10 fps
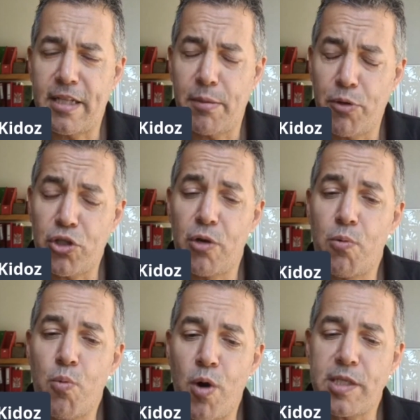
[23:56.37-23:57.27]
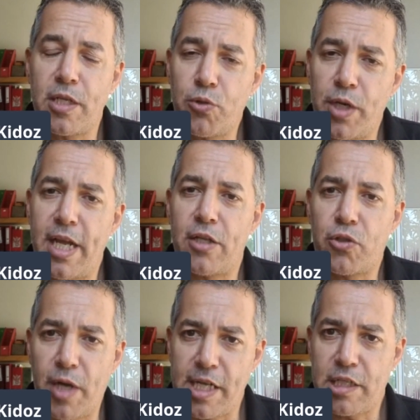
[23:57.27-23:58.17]
attribution wasn't really
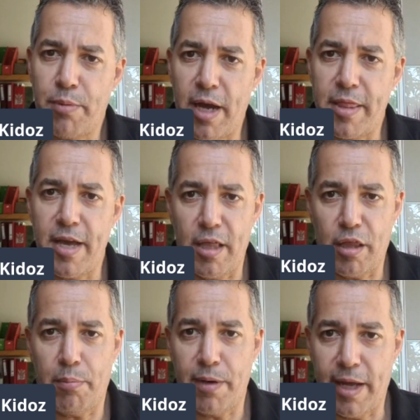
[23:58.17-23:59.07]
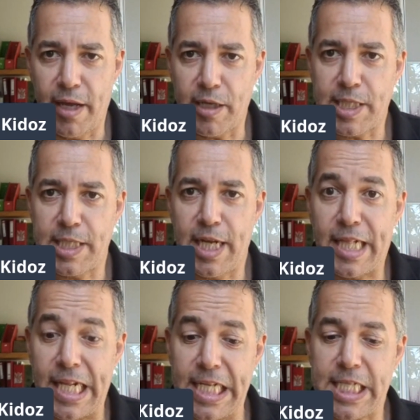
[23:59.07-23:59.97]
addressed by the other players,
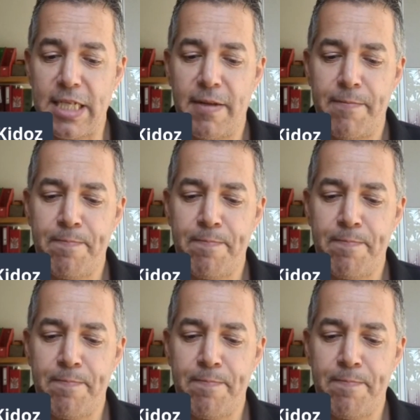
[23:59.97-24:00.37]
at least